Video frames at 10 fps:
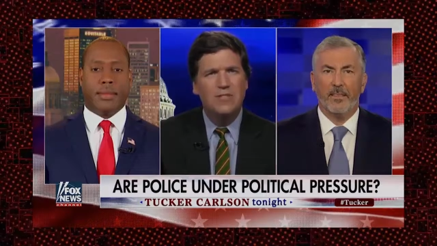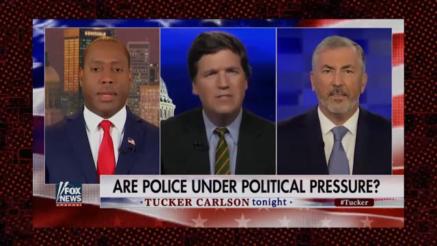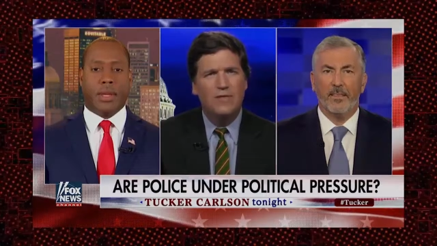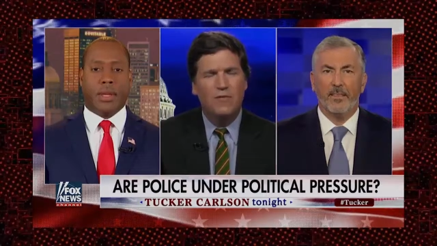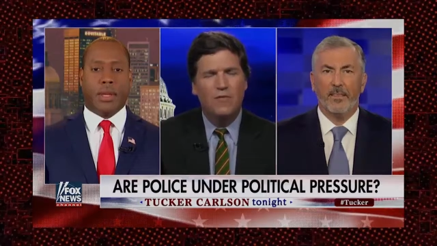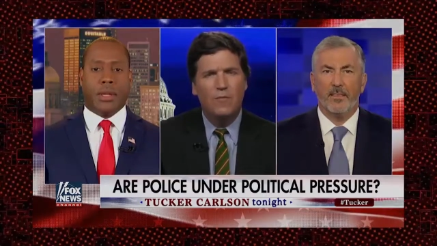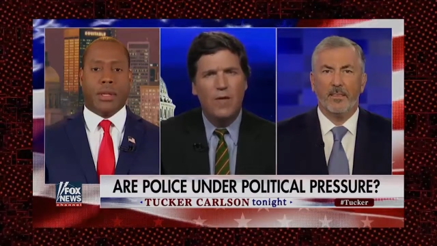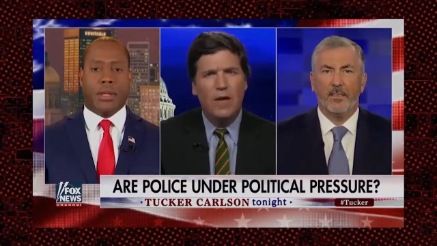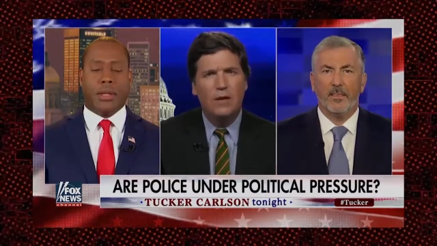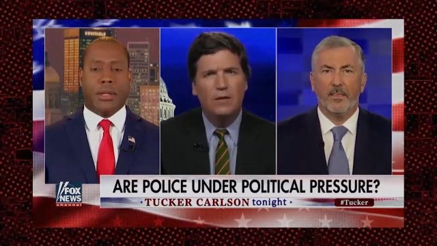Speaker 1: this different from
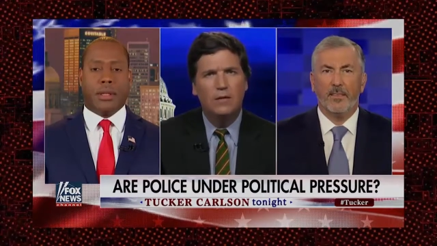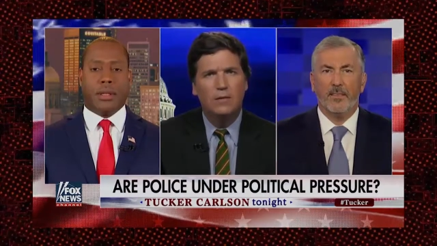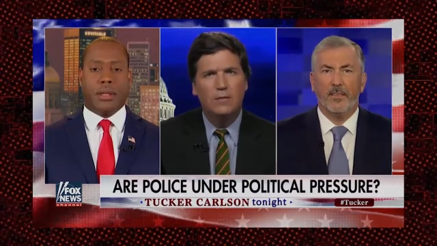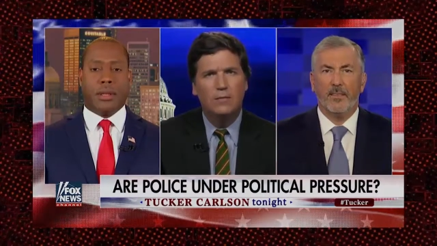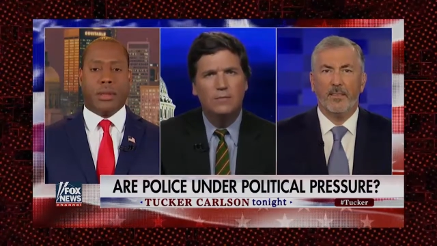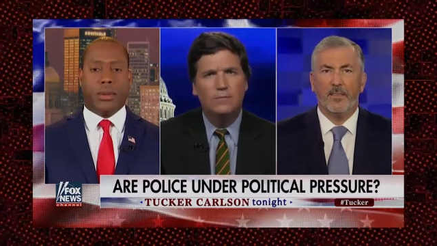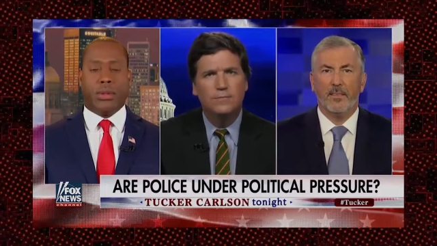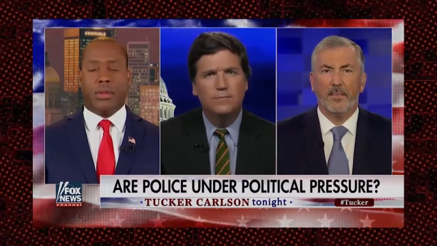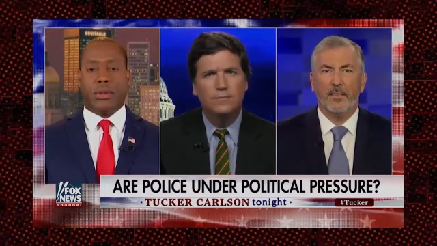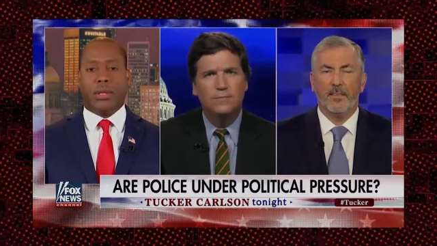that?
Speaker 2: Well,
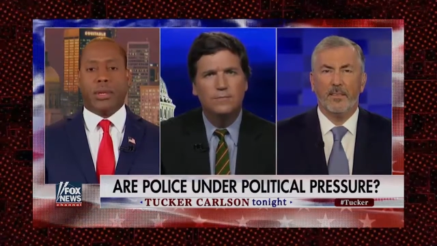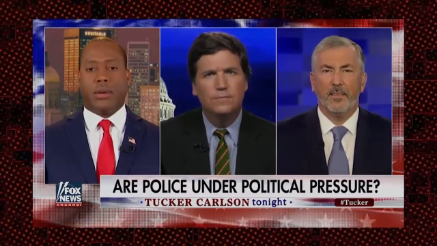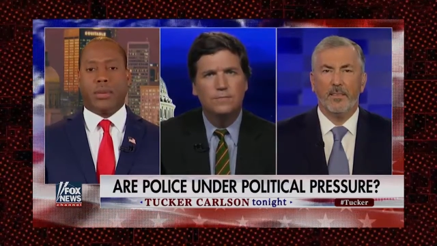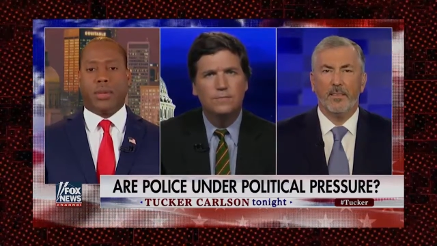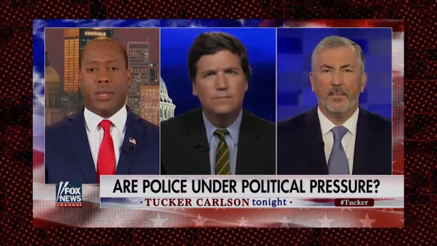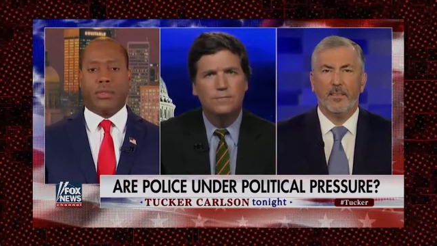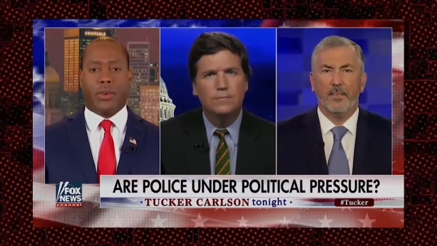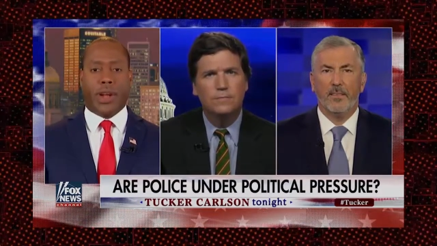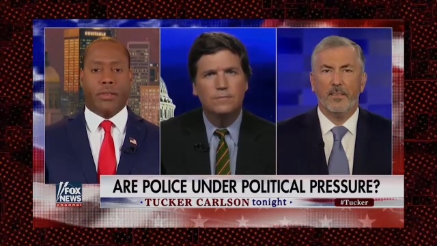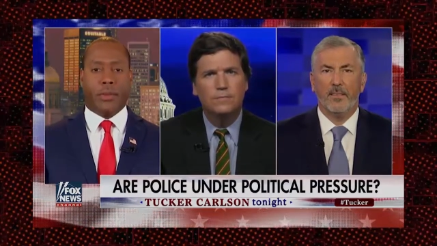Tucker, thanks for
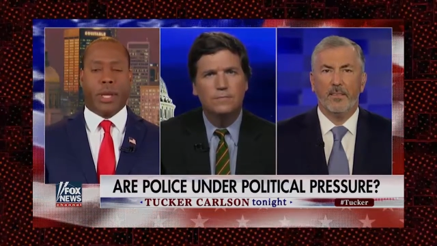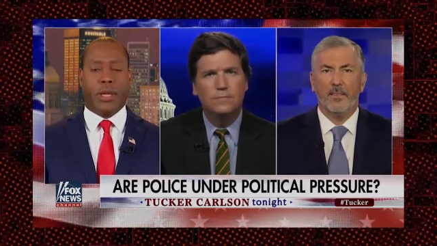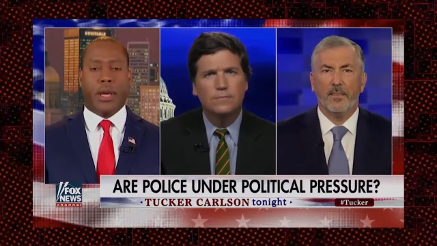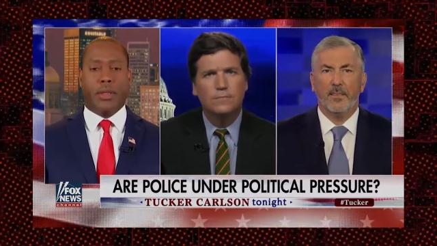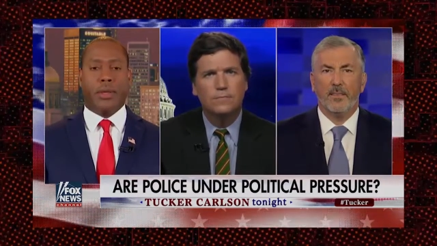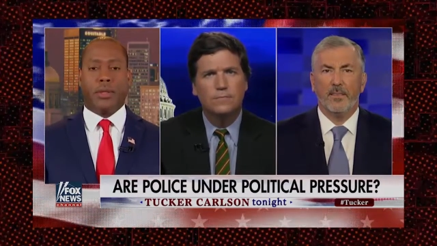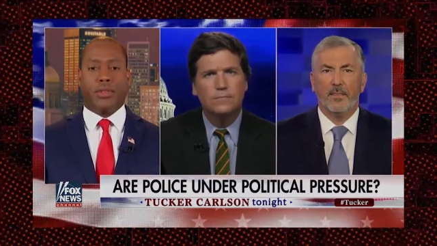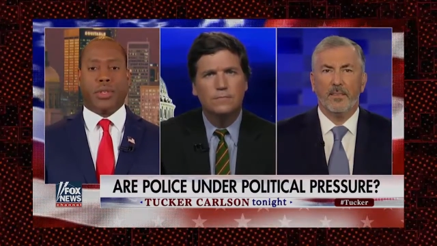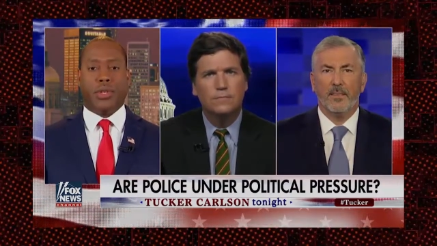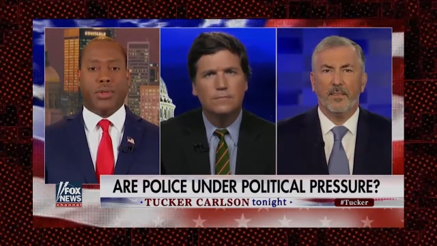having me. I, I, think
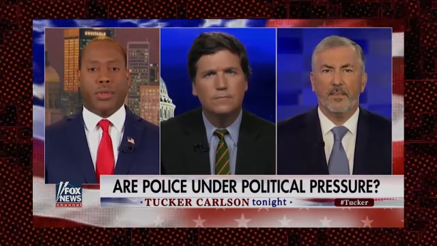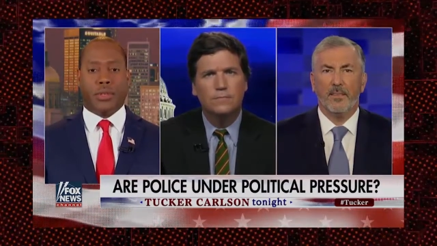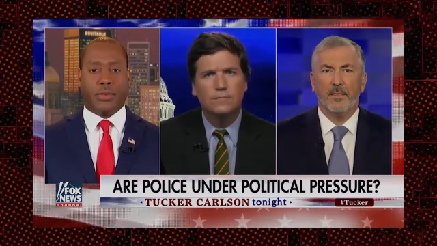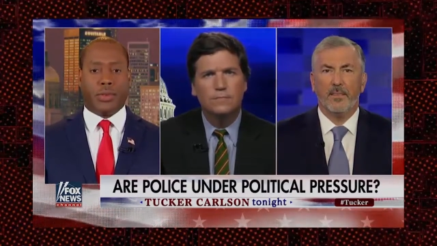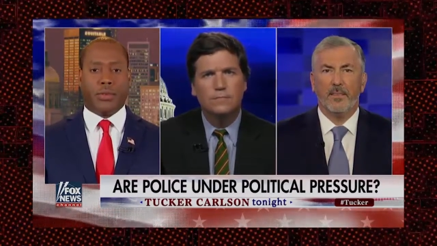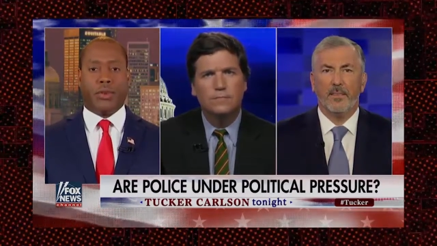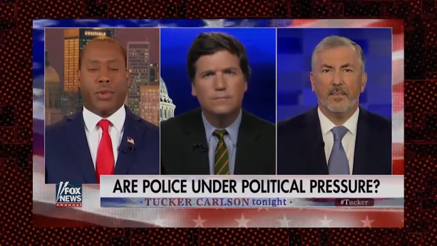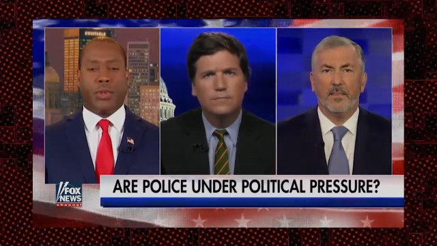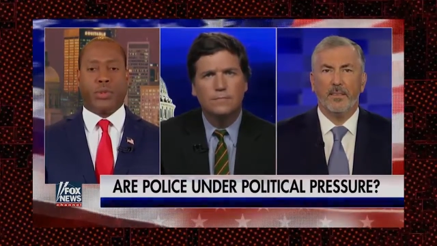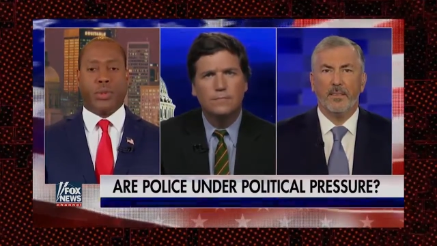there's a huge difference. Of
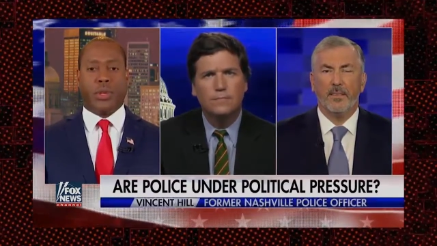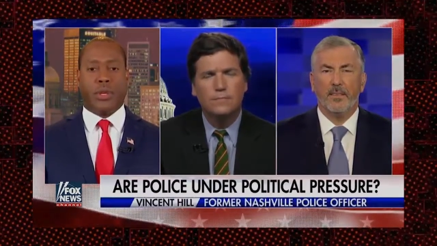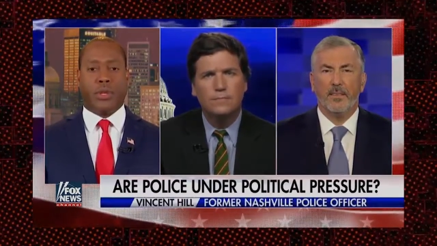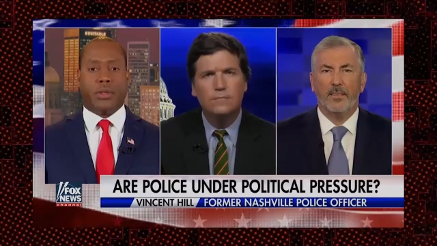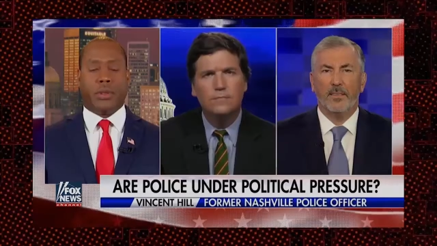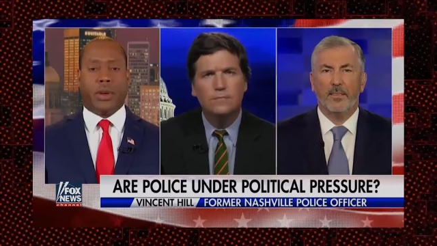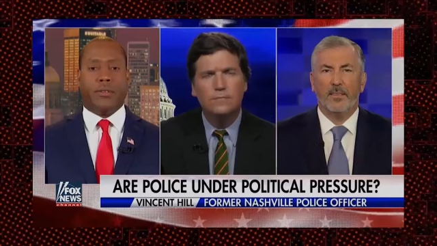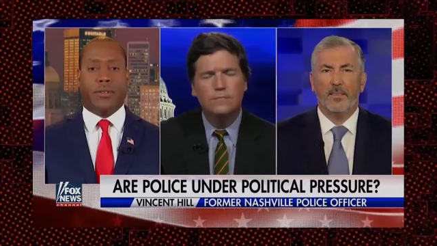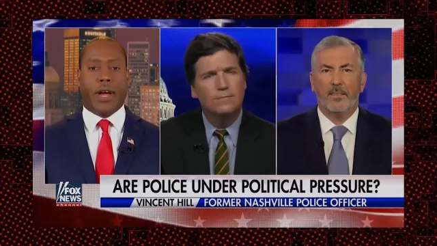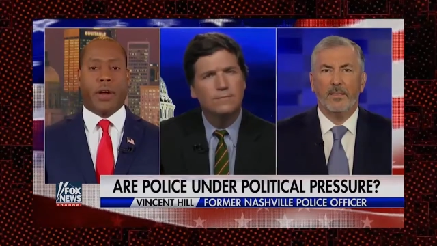course, when there's a
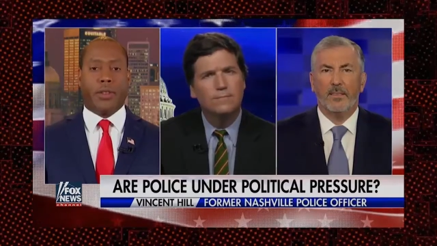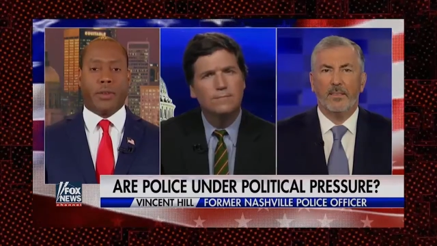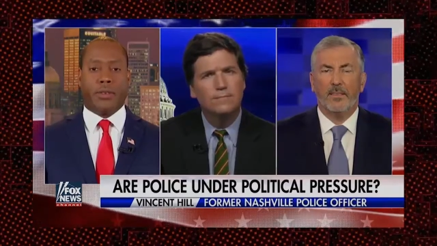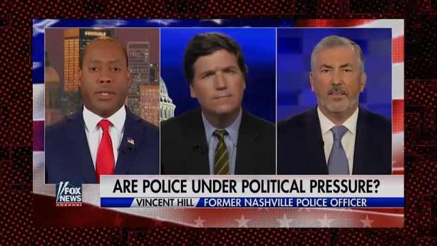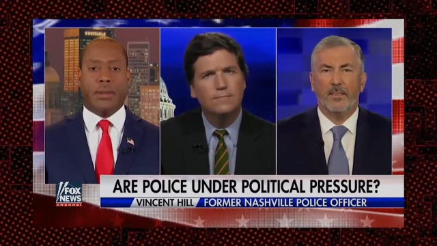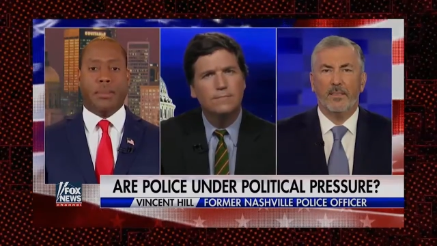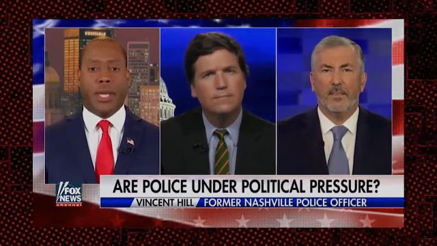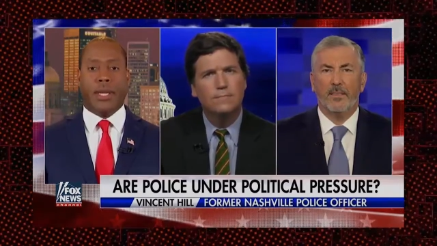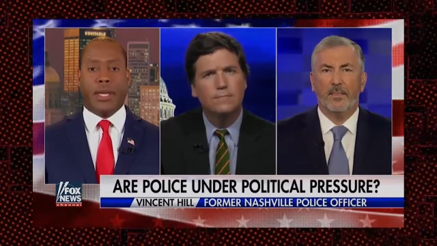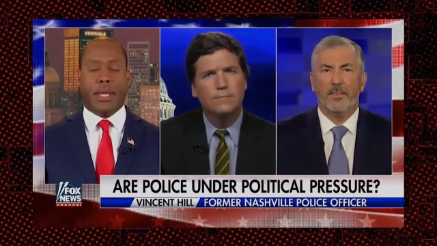fire, there's an
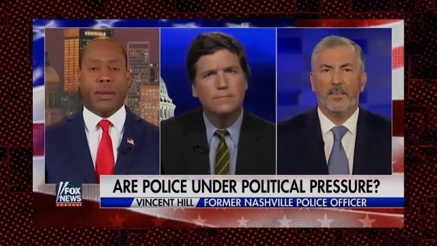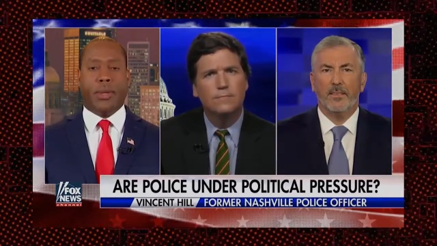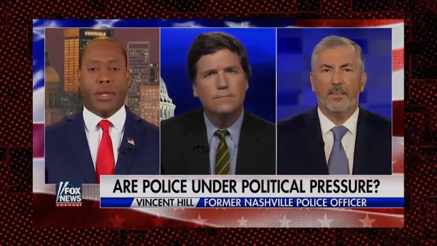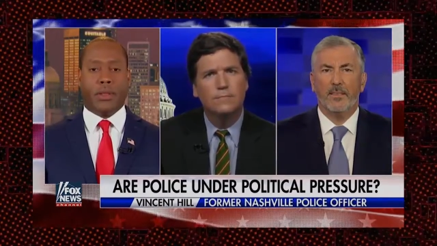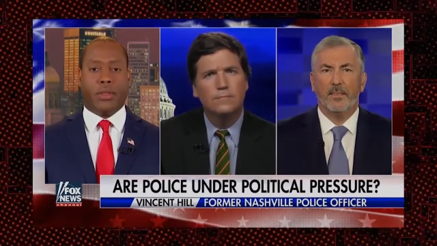immediate, imminent